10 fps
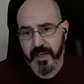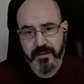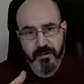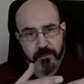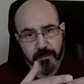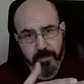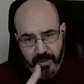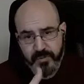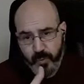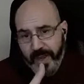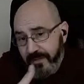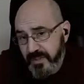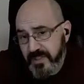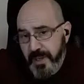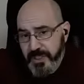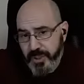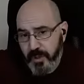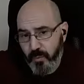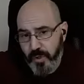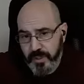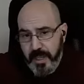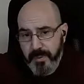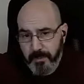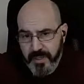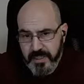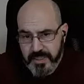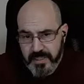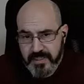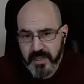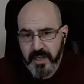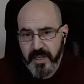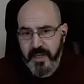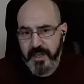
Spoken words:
And because we have this mesh network capabilities,